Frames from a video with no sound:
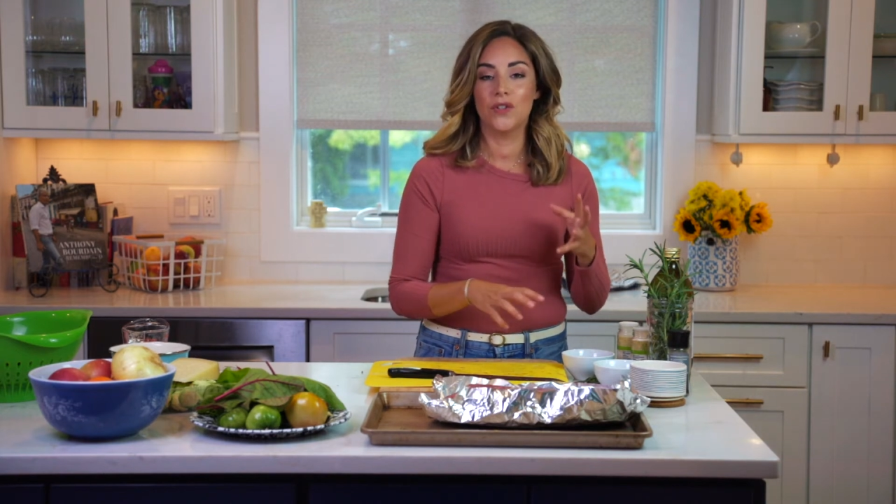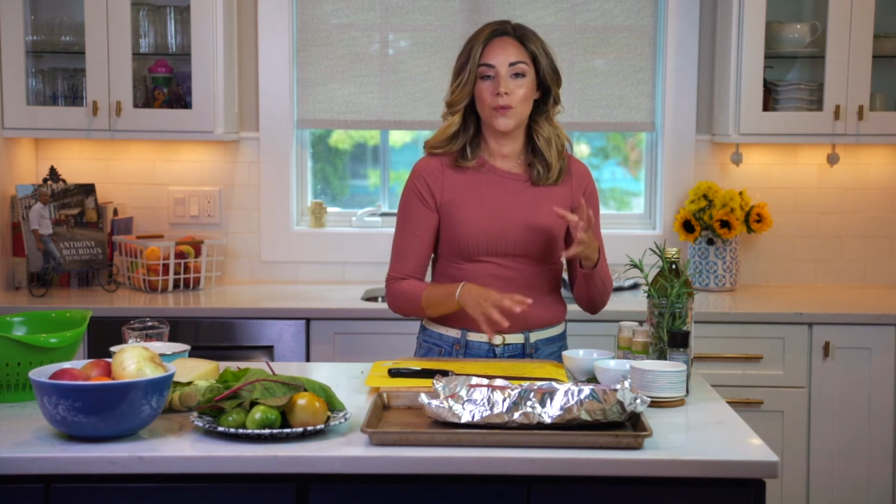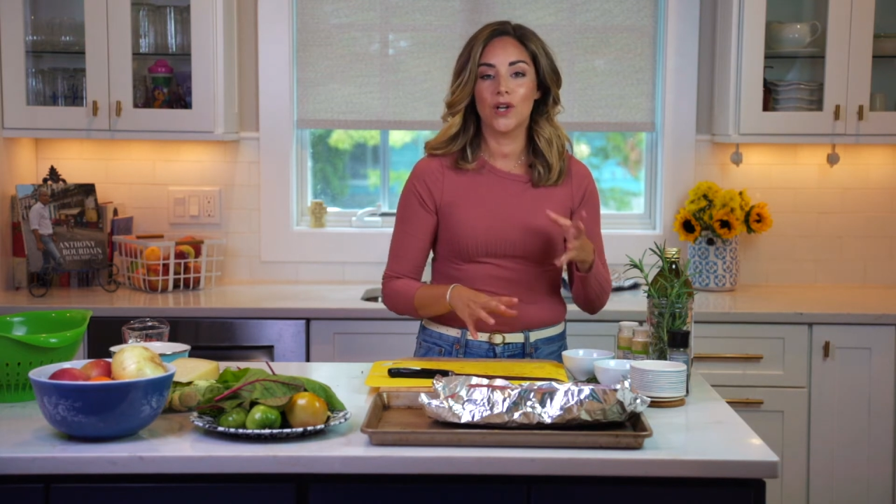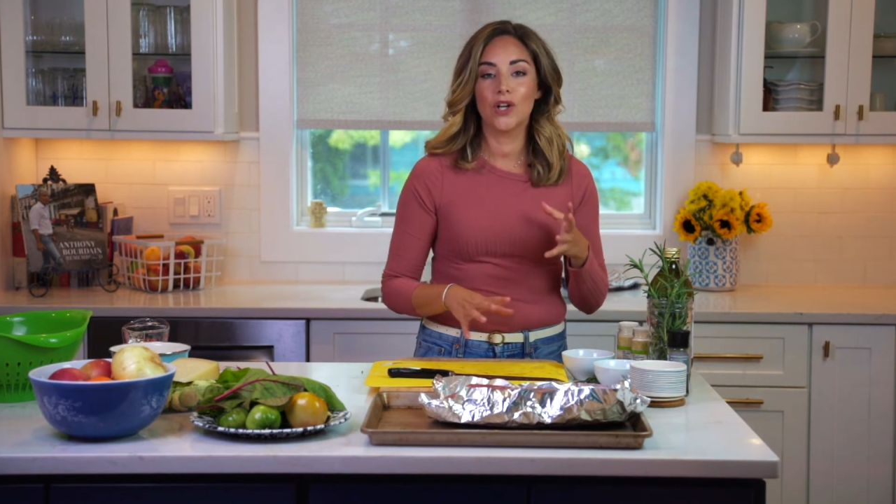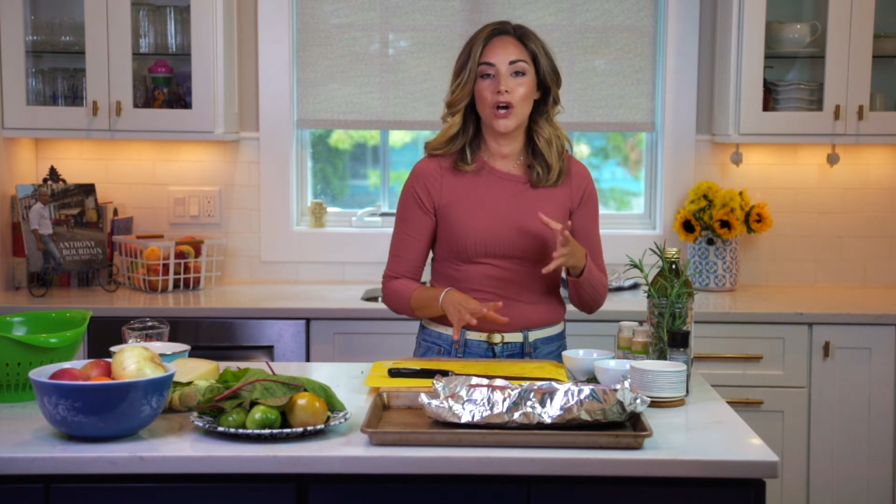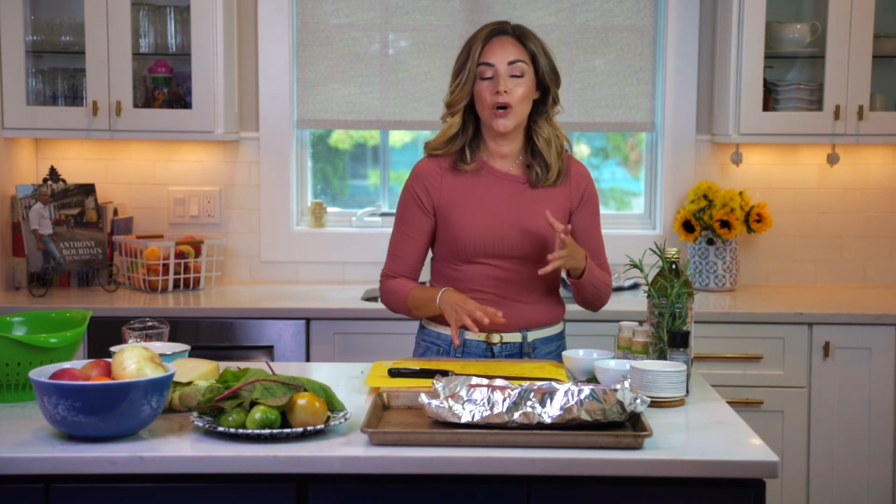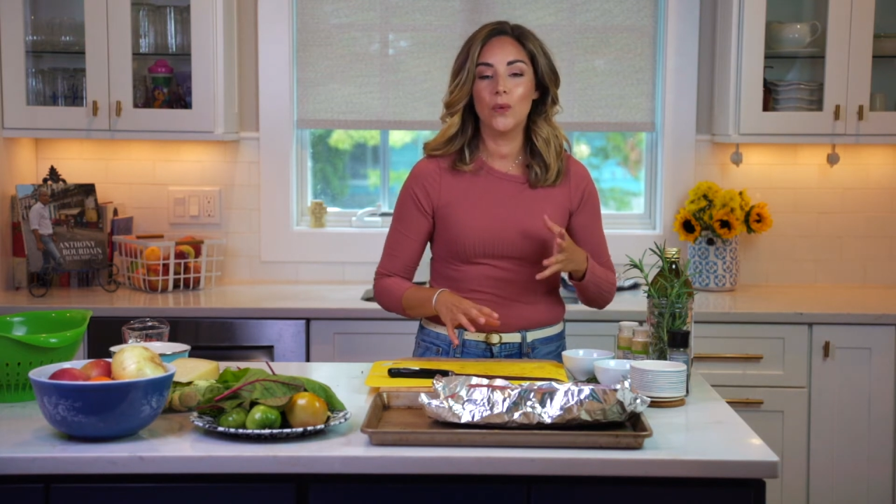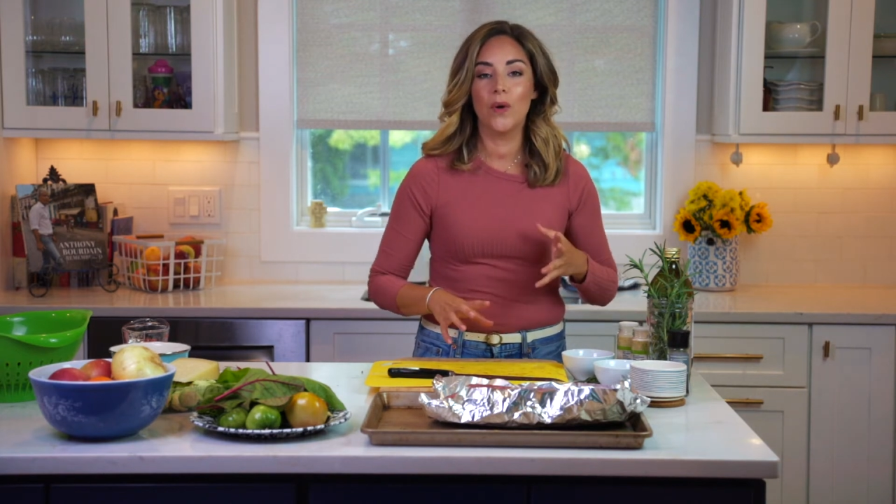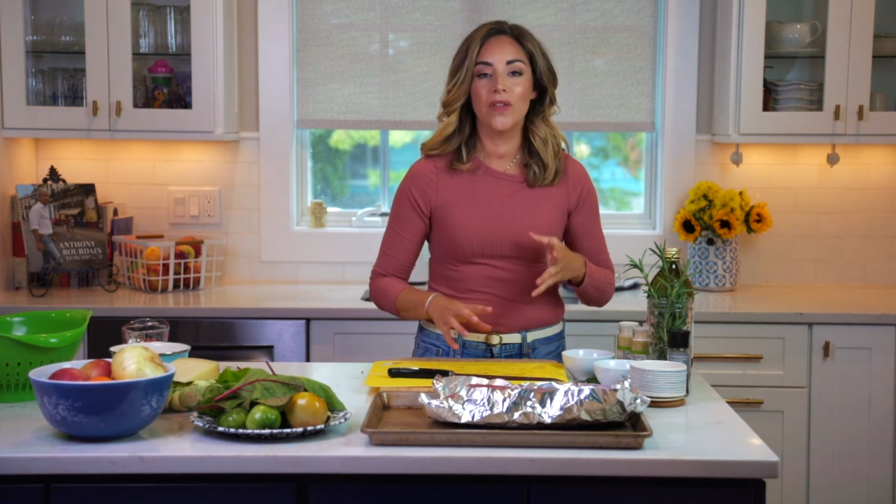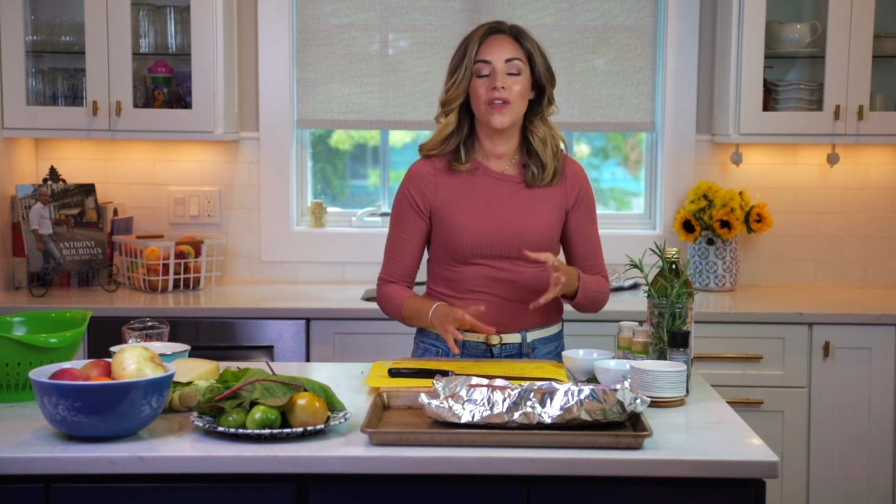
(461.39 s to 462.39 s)
You wanna go
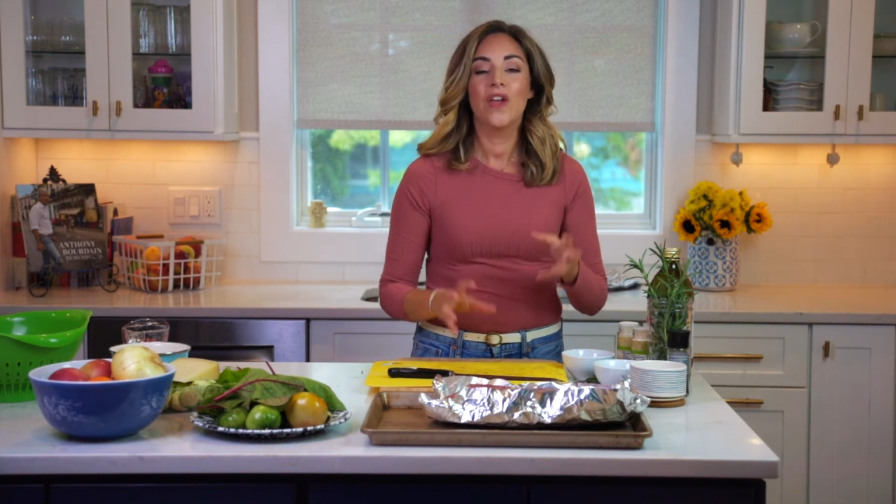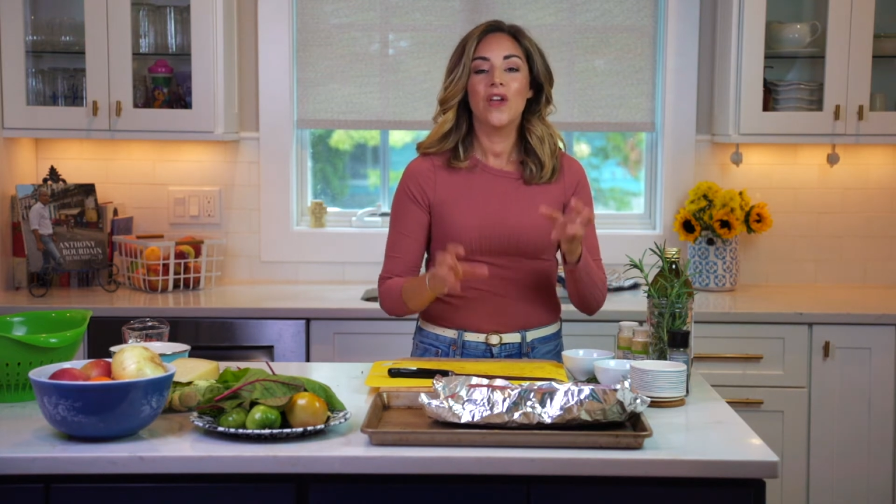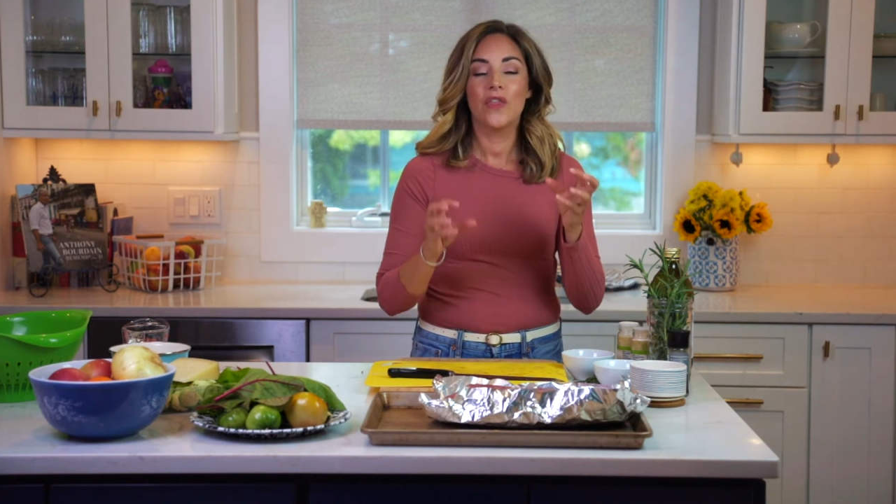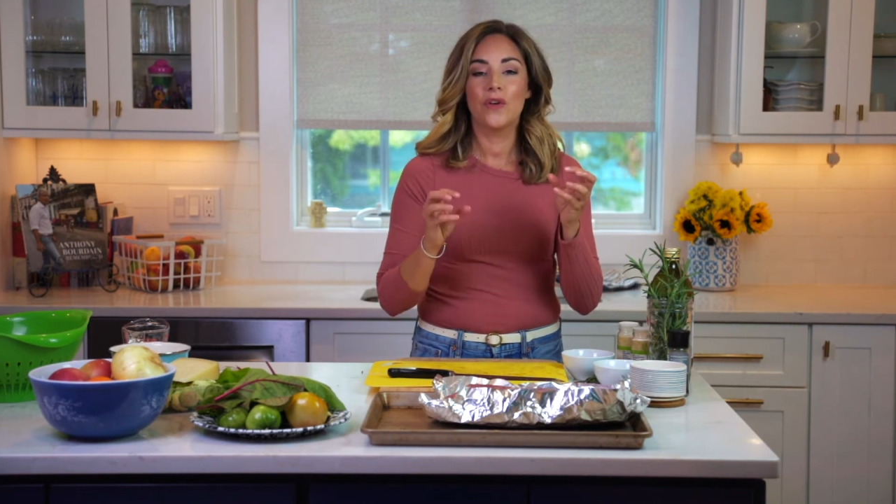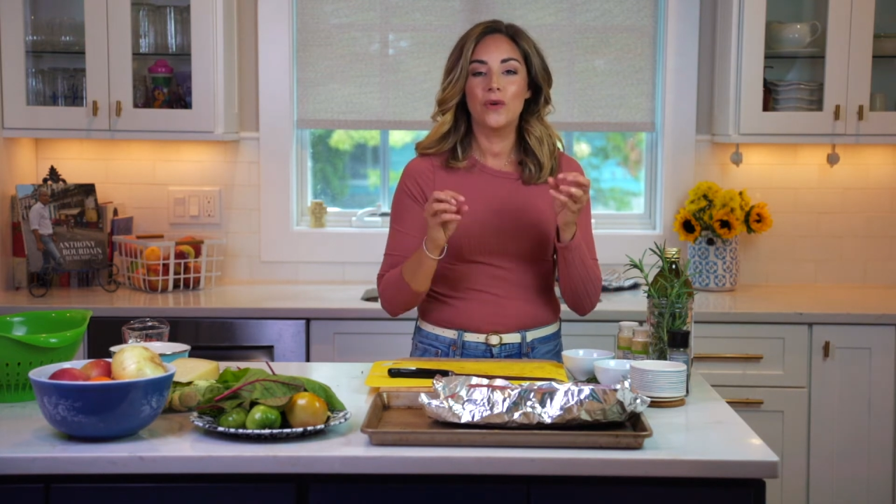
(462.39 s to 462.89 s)
with the